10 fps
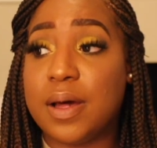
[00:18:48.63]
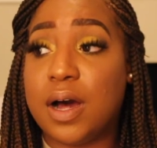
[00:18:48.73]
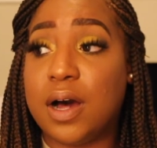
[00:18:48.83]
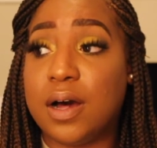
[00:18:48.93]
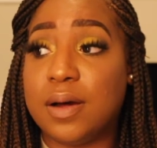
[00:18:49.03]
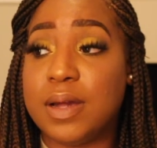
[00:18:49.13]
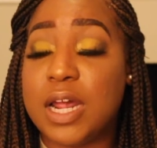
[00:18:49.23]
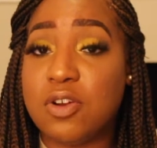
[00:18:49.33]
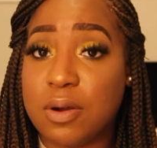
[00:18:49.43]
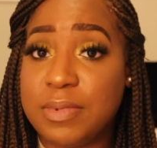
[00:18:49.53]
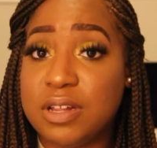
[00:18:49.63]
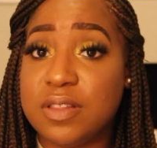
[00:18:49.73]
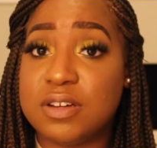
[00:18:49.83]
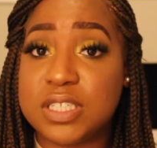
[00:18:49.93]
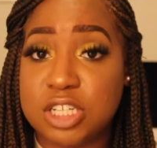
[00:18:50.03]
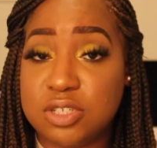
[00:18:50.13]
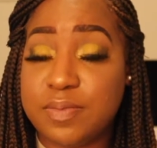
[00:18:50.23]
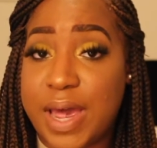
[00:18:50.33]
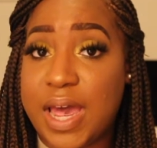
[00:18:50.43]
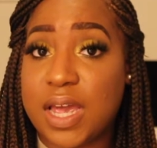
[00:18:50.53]
And normally they'll send you
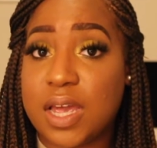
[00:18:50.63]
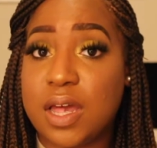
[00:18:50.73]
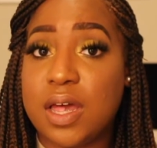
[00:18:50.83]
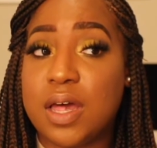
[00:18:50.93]
back,